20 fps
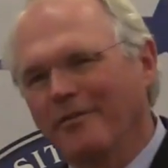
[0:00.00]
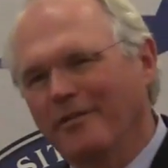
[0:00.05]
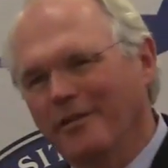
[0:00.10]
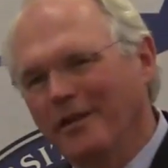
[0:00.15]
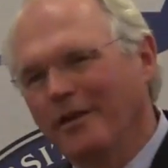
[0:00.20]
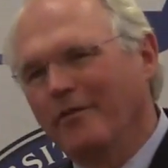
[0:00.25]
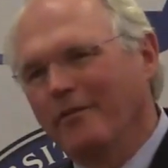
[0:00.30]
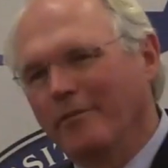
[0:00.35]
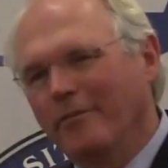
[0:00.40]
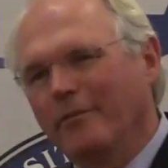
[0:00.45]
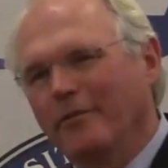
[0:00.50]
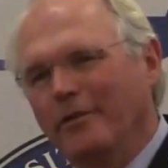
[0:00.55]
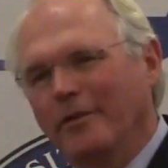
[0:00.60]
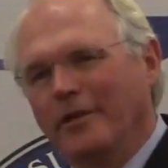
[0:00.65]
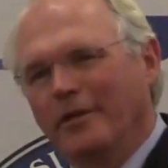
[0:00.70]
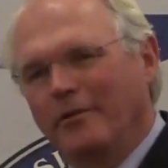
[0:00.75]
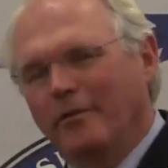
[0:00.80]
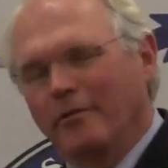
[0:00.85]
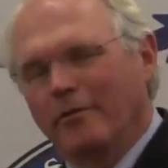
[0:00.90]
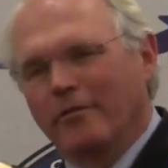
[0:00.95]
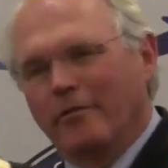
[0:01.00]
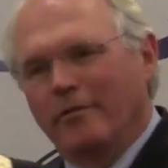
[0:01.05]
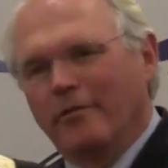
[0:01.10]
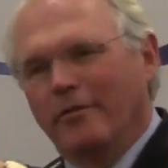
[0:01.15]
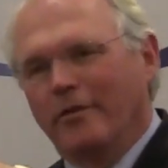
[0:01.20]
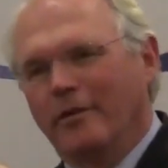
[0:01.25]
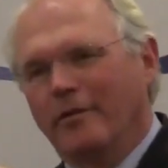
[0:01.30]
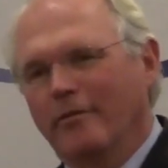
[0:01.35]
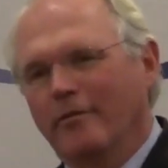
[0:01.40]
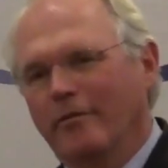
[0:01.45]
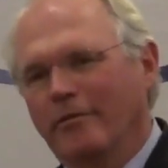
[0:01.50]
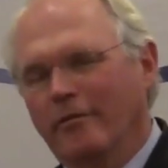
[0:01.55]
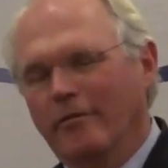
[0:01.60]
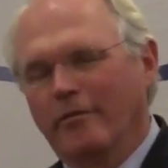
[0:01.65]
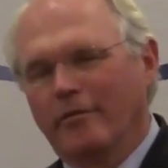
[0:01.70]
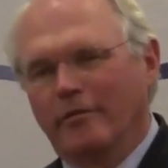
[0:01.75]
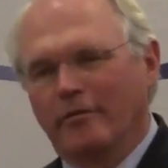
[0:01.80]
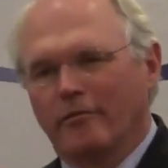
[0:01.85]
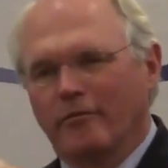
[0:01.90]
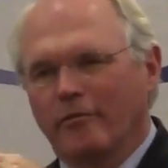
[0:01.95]
and then over the course of the years there's
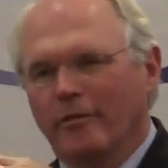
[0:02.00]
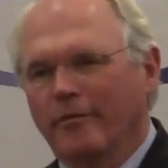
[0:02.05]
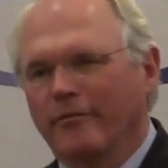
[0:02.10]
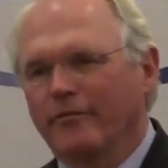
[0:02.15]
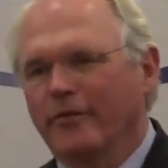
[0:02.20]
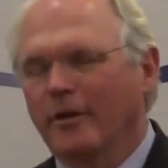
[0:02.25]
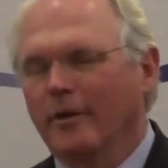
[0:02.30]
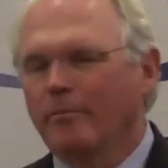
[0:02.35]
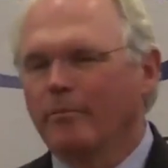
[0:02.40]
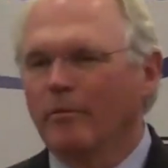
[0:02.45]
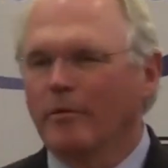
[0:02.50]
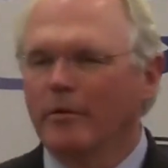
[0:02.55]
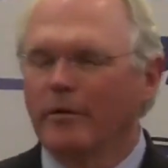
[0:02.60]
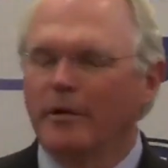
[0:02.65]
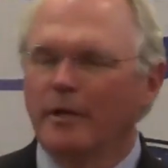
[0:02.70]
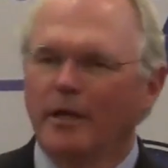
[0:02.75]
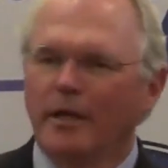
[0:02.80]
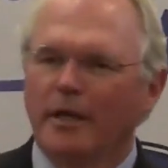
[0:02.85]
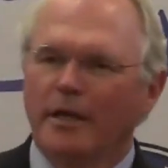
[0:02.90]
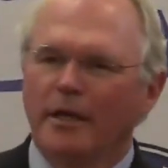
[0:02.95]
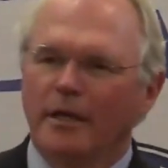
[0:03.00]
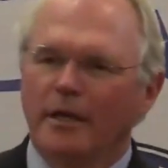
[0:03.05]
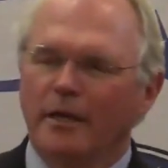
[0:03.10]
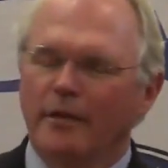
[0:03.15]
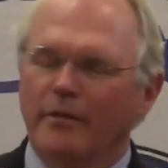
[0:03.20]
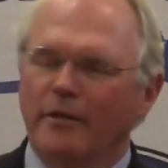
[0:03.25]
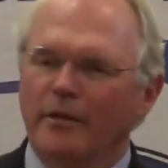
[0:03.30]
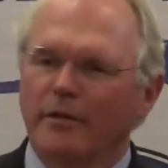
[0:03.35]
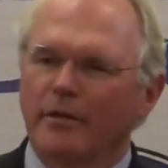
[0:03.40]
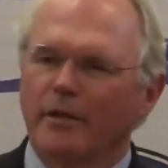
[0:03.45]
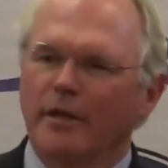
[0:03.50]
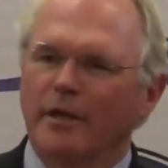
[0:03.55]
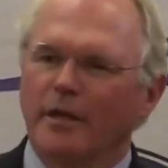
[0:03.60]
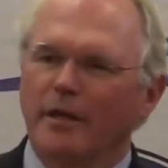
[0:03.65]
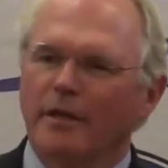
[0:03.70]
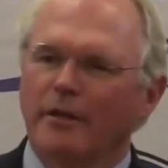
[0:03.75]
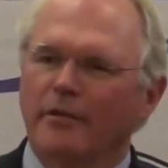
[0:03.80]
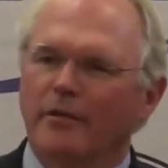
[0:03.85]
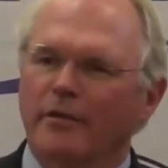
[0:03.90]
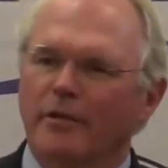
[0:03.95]
a drift upward. In this
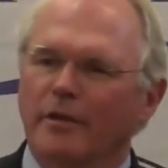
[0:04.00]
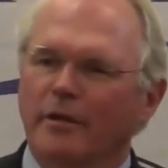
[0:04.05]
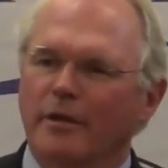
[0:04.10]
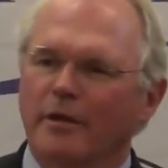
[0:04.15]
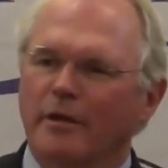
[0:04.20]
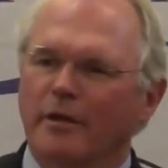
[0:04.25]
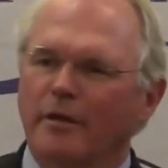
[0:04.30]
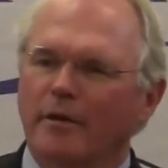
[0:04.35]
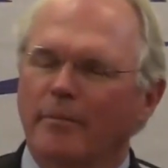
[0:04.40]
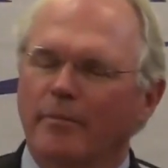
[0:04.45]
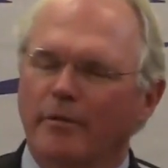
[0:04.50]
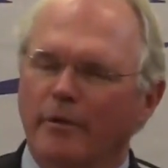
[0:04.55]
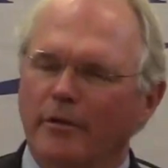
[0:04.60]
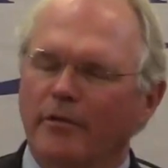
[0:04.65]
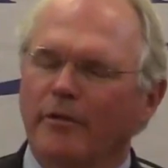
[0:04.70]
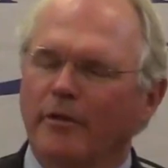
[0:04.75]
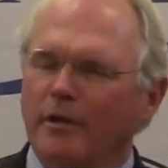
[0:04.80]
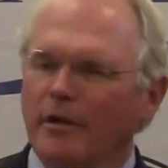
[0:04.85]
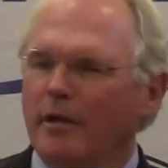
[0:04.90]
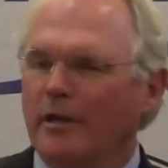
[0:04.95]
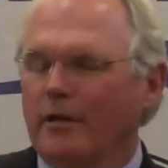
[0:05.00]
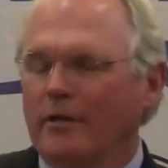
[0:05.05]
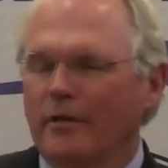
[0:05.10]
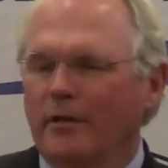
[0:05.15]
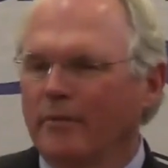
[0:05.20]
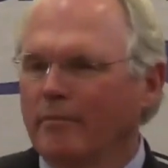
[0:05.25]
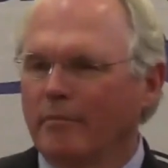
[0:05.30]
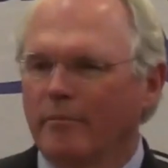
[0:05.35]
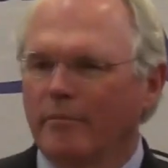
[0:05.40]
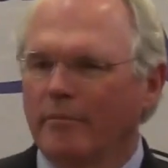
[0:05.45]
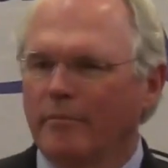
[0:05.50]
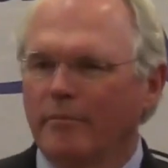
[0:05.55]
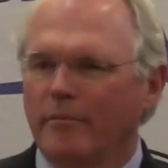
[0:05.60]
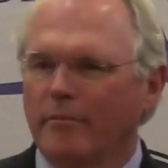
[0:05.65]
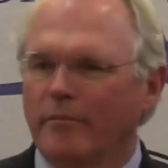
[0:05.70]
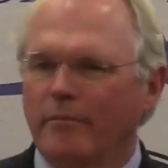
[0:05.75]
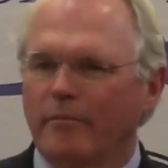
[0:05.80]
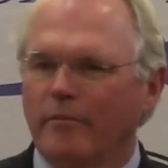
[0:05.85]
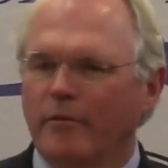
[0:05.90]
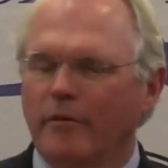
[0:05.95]
case, our president, I think,
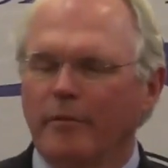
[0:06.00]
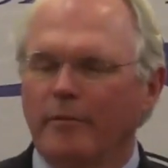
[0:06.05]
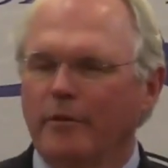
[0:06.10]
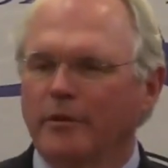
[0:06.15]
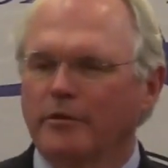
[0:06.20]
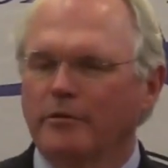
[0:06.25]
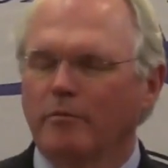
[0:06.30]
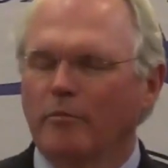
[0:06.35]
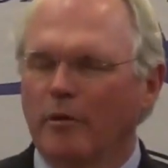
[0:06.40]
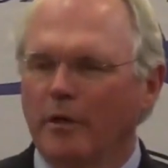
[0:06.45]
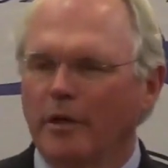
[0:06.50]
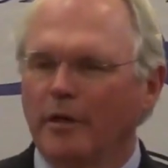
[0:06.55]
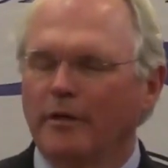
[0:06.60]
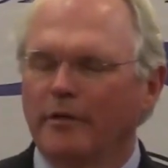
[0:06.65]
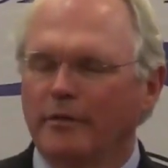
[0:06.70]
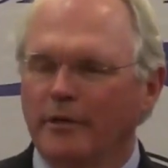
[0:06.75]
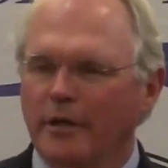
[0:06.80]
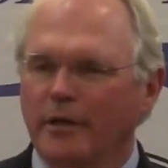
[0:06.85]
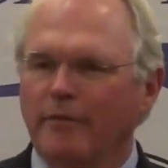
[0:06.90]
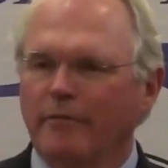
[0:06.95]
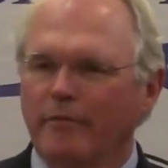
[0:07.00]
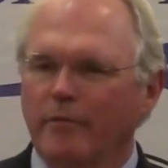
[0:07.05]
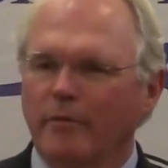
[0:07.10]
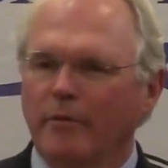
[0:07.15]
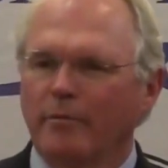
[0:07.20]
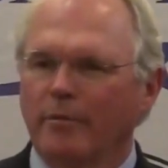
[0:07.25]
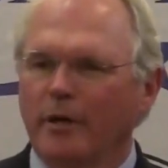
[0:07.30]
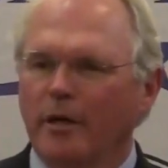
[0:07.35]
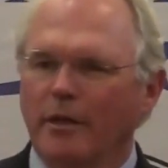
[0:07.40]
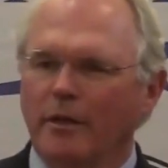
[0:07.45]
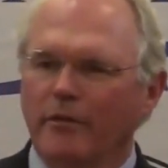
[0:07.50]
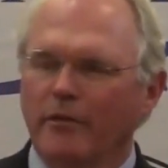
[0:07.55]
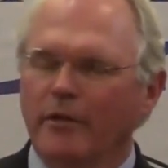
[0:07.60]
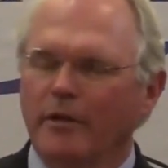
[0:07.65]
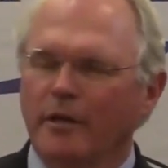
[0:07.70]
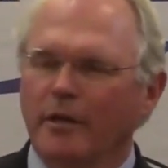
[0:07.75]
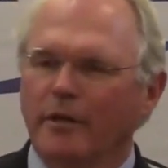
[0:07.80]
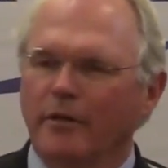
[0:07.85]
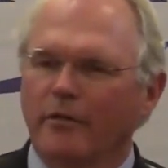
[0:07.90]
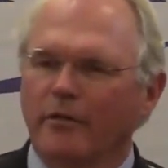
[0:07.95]
very much wanted to have foreign policy
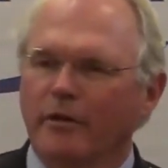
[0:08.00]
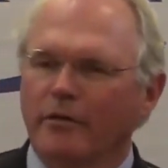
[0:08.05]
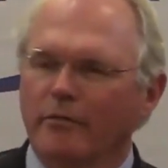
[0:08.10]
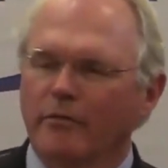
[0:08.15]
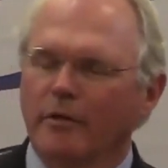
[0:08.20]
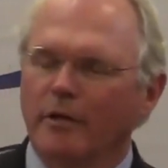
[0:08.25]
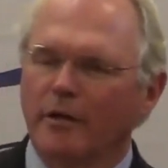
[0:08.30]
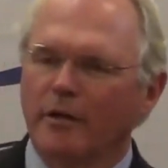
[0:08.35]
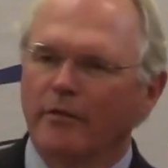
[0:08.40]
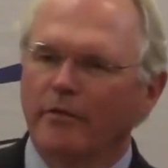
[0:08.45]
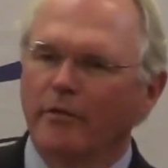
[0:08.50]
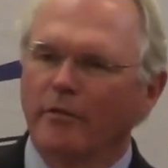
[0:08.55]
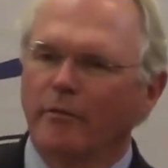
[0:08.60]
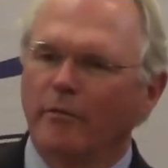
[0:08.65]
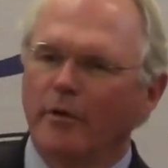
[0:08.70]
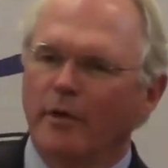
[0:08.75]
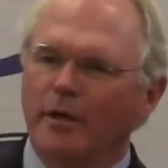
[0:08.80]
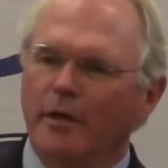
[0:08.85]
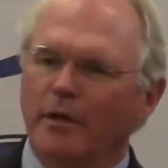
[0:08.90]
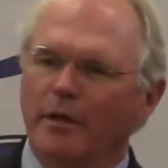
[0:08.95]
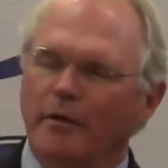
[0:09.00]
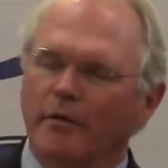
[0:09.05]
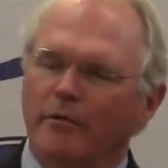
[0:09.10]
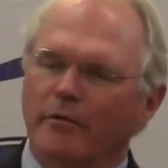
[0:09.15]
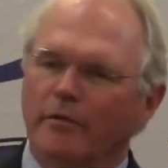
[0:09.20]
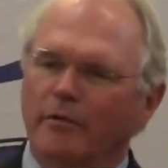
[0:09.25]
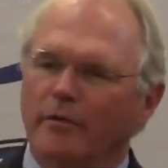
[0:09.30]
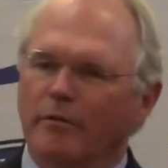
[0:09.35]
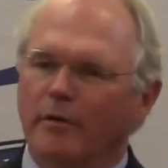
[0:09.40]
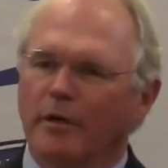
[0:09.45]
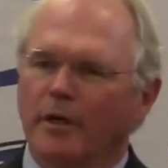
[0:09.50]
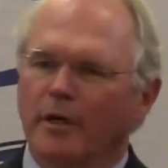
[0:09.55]
kind of centralized in the White House. So